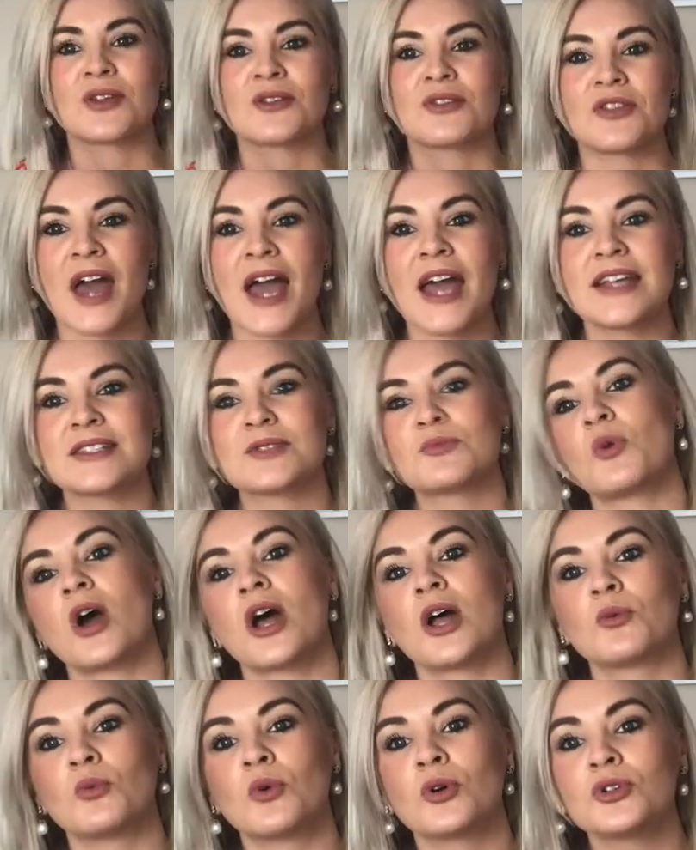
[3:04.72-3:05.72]
So that is
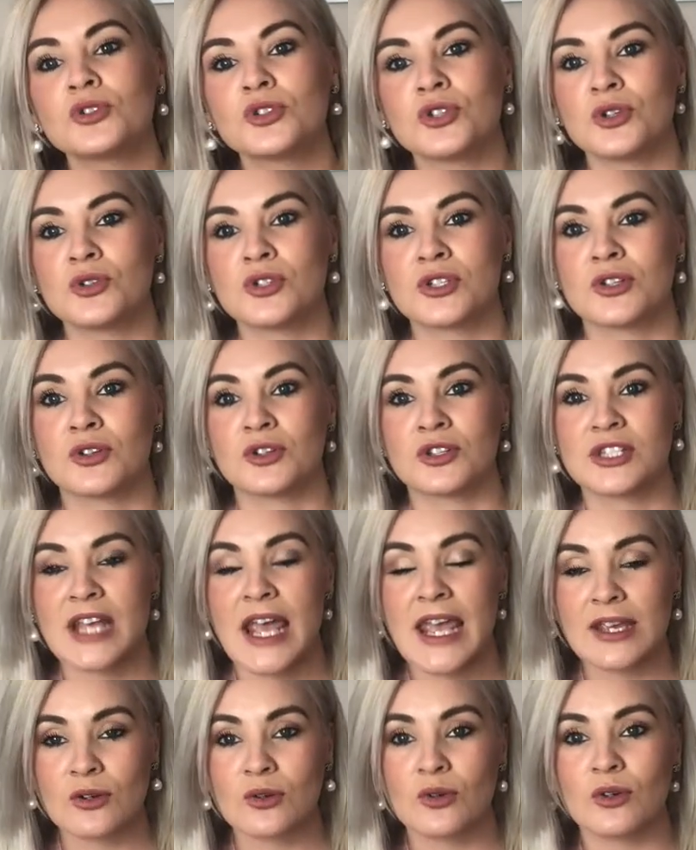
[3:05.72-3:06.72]
why I want you to
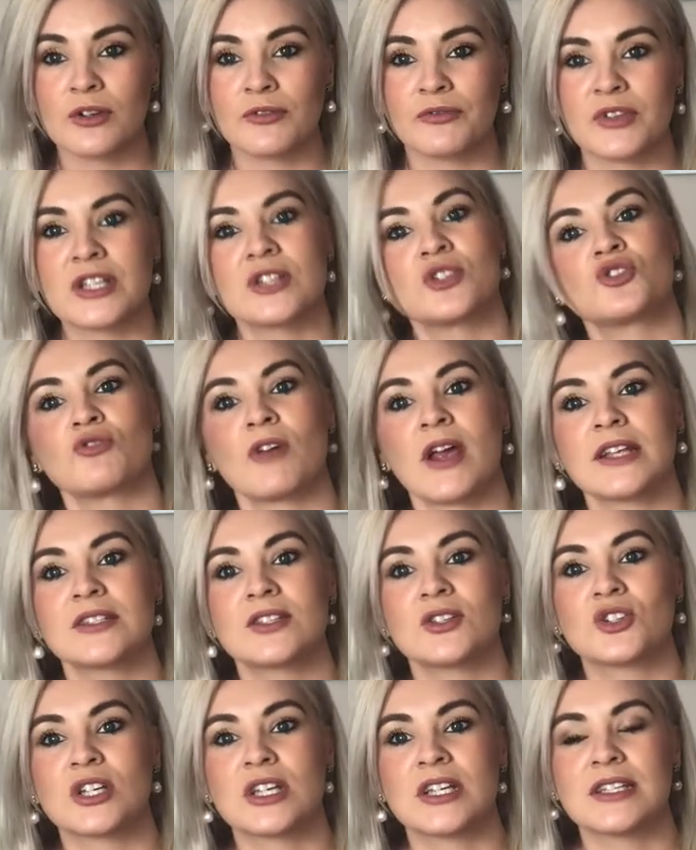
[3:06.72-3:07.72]
take all of these
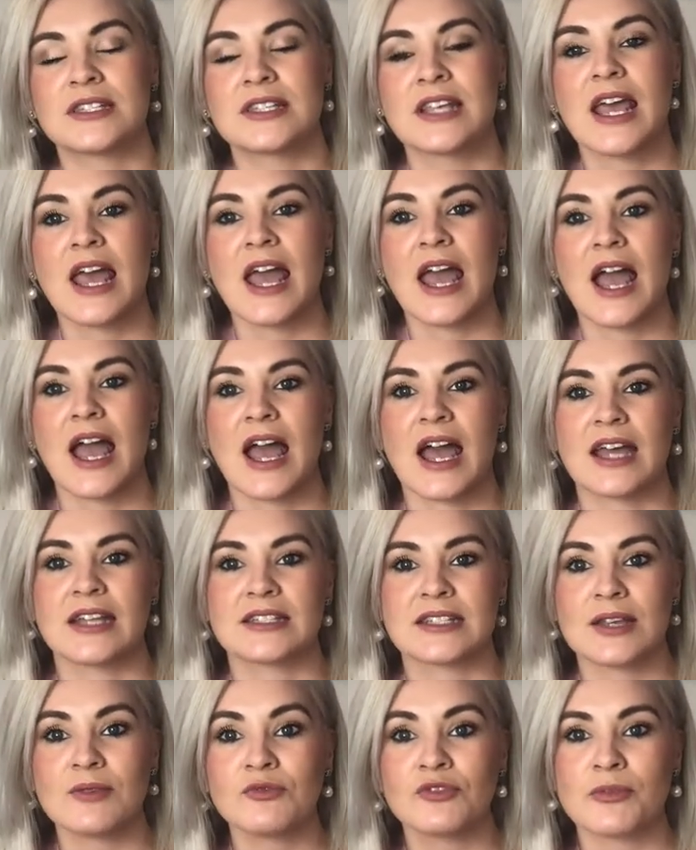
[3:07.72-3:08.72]
strategies and
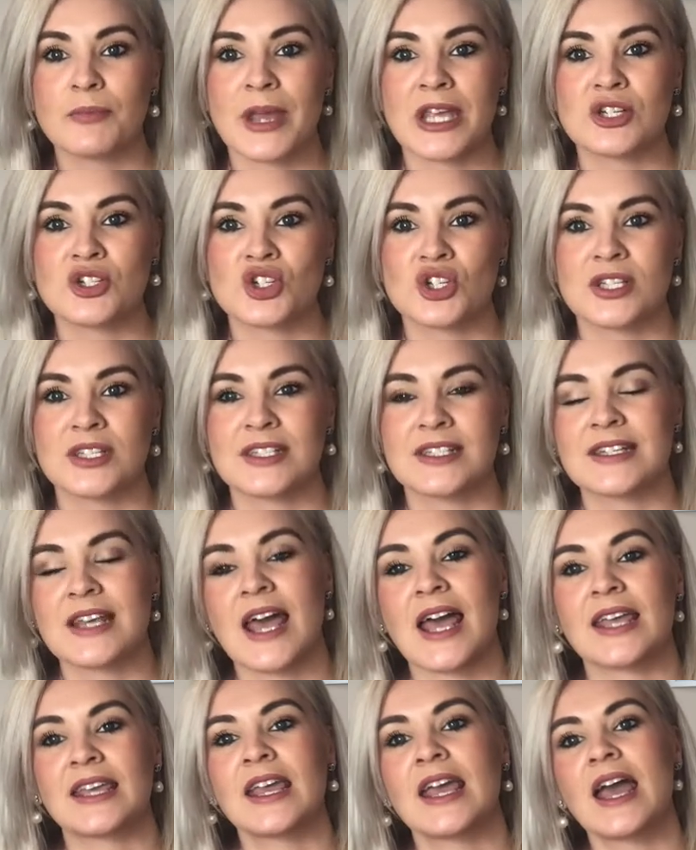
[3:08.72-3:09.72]
information
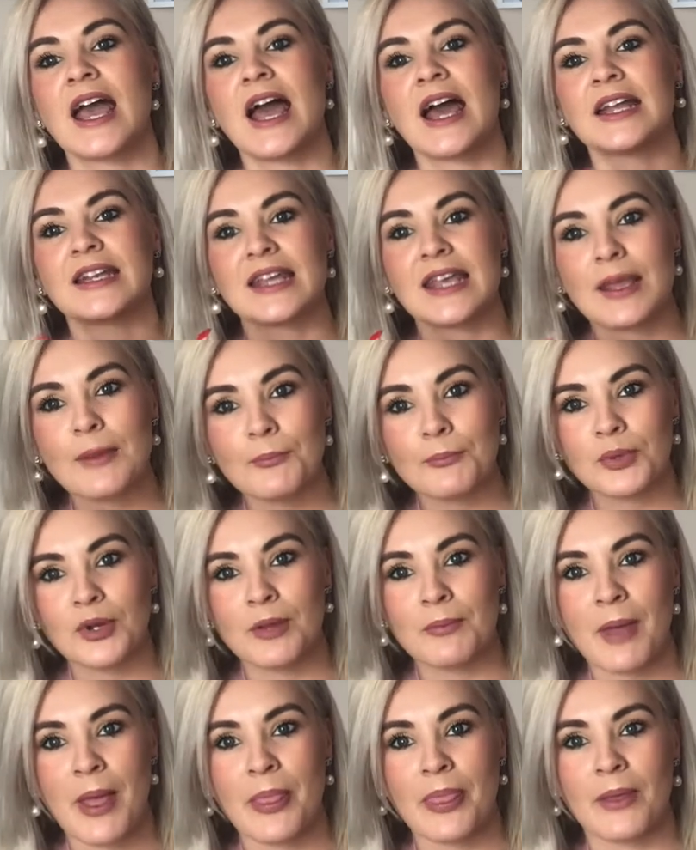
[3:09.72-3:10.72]
today and
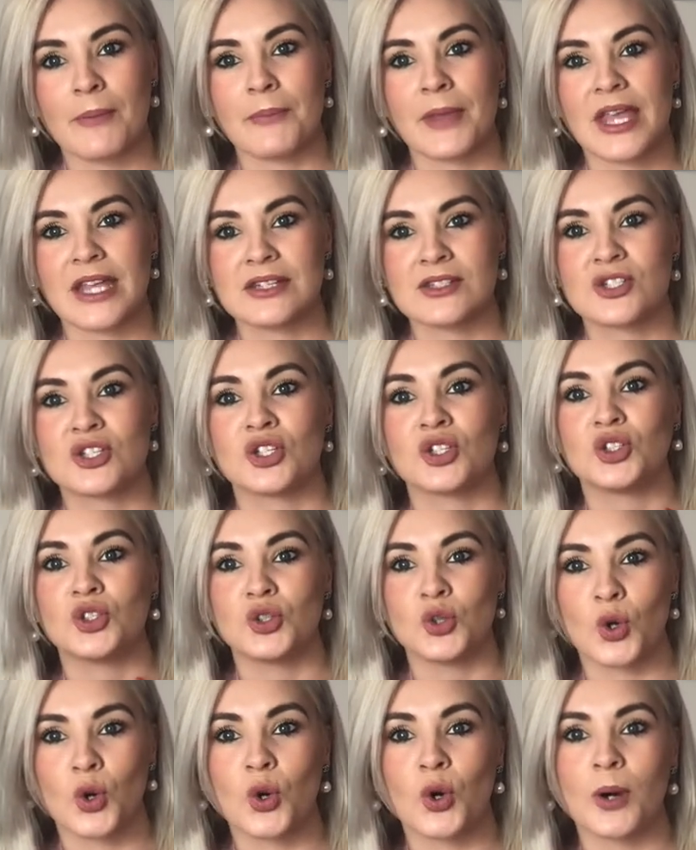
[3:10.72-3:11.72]
implement them into
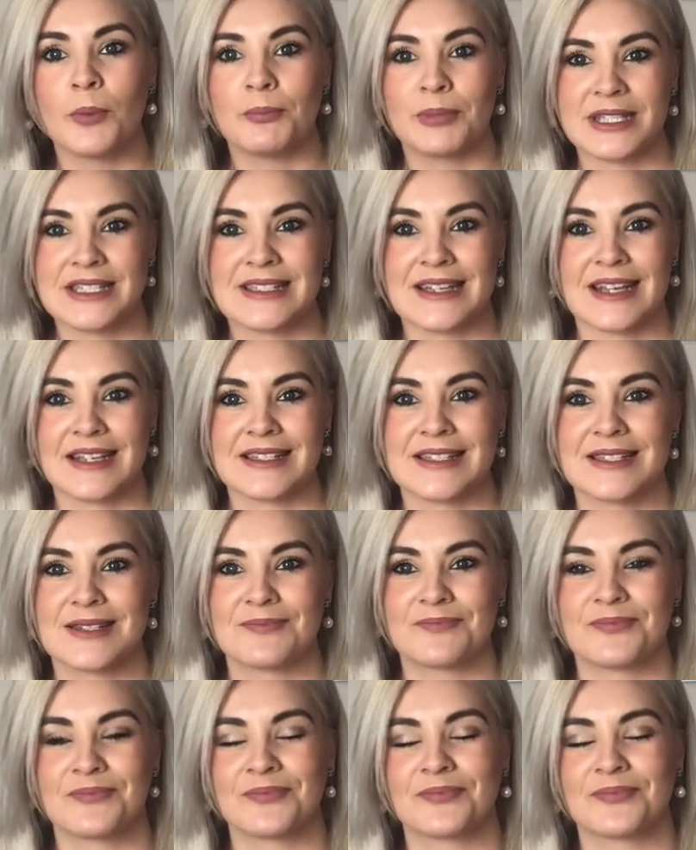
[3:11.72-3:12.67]
your business.